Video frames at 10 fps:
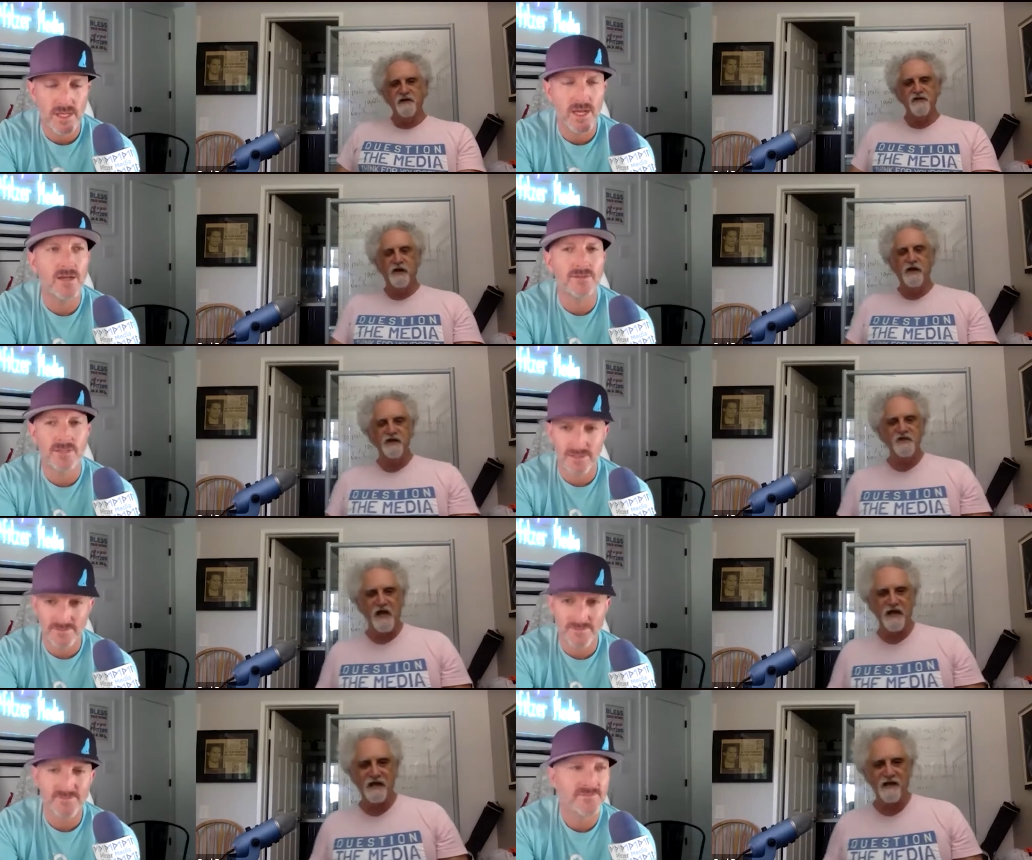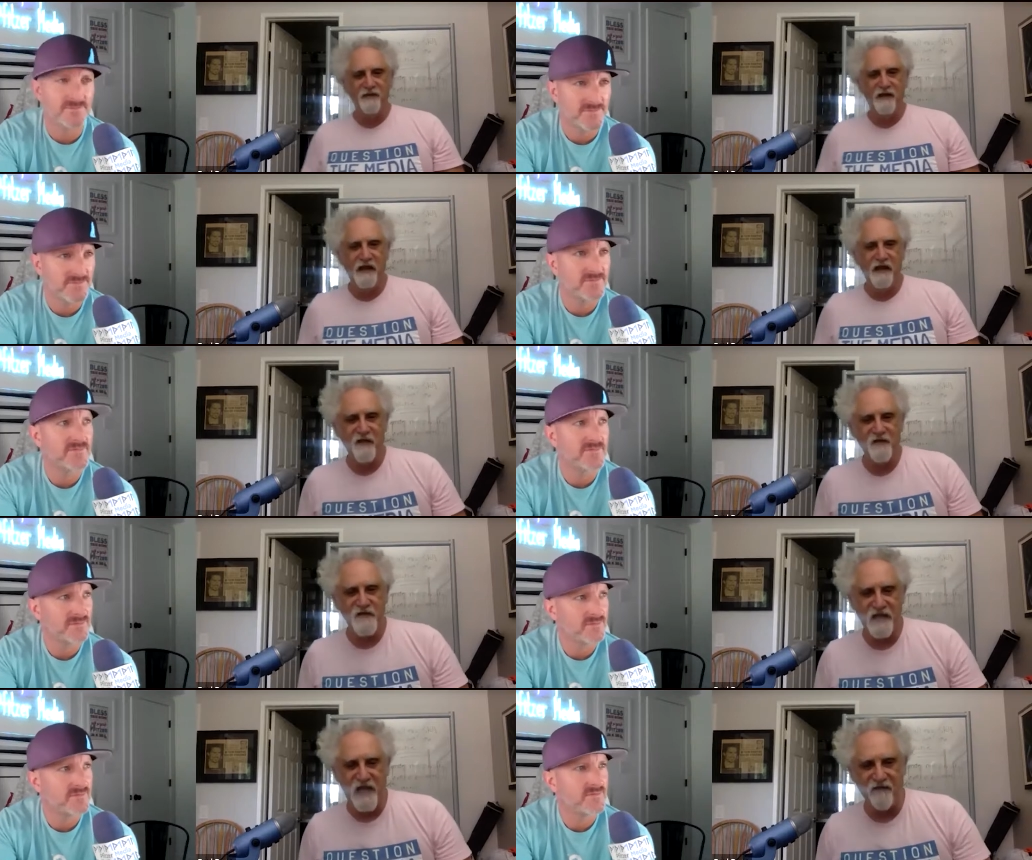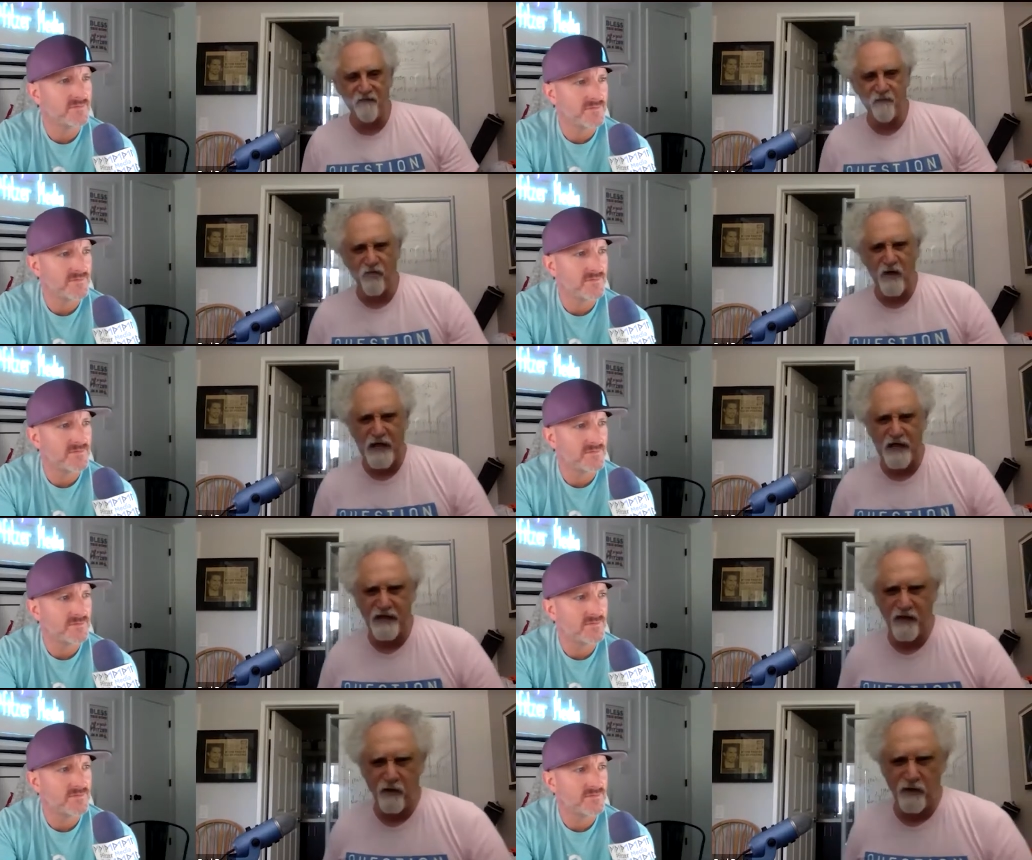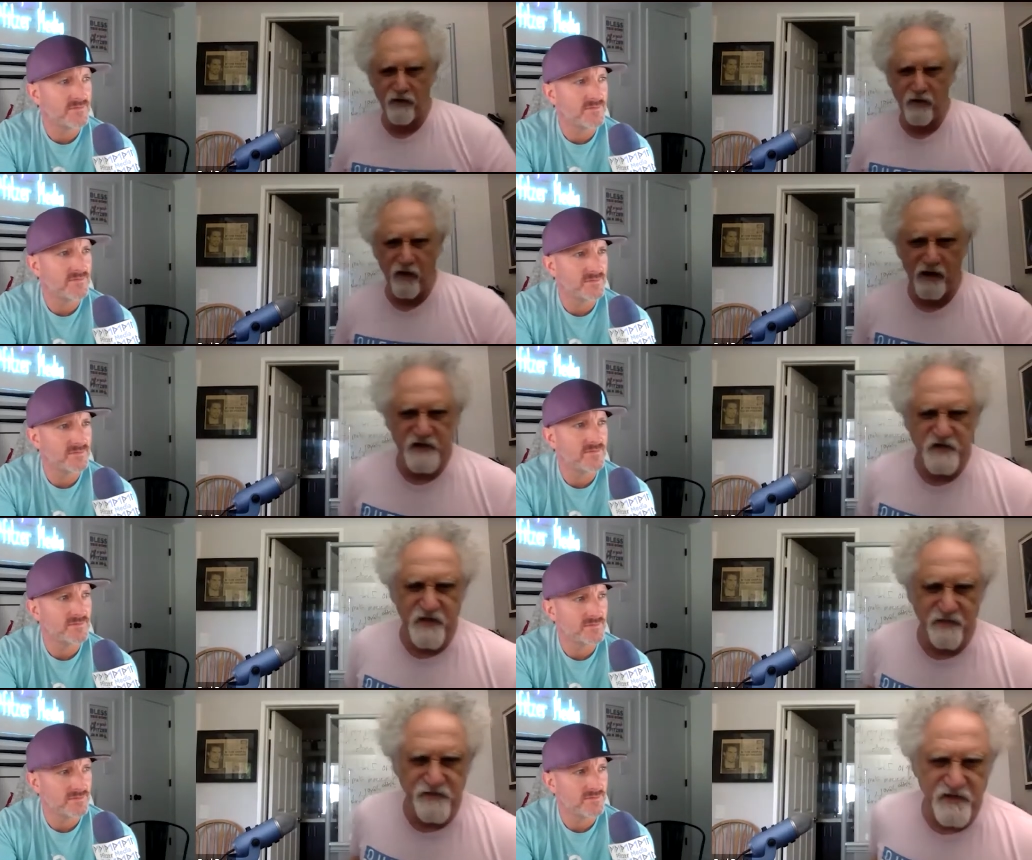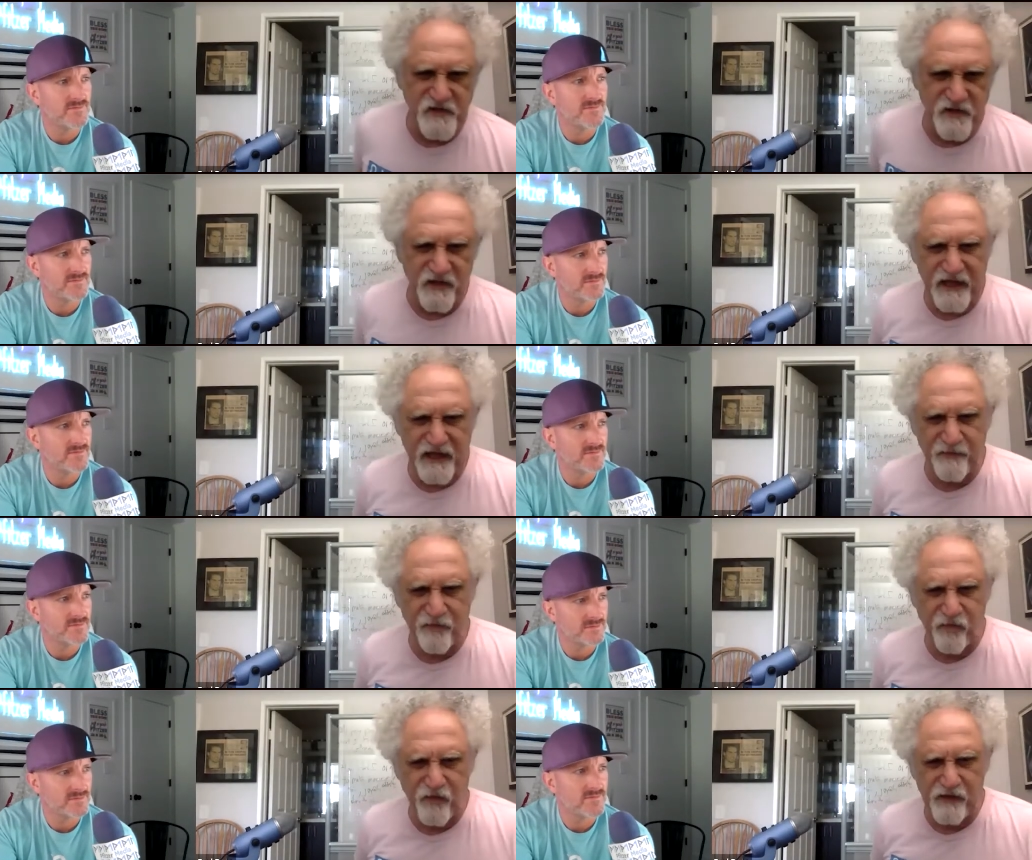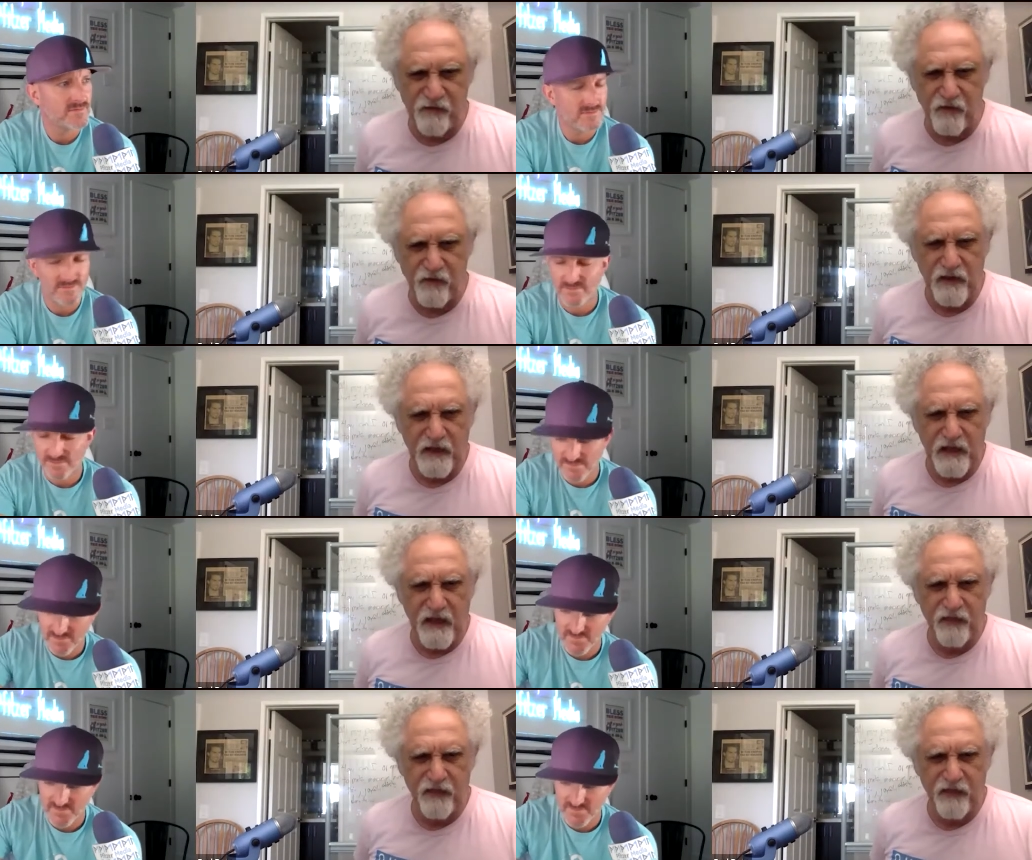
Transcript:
Speaker 1: Yeah. So he decided he was going to have a parade. He ordered all his subjects to line the parade route and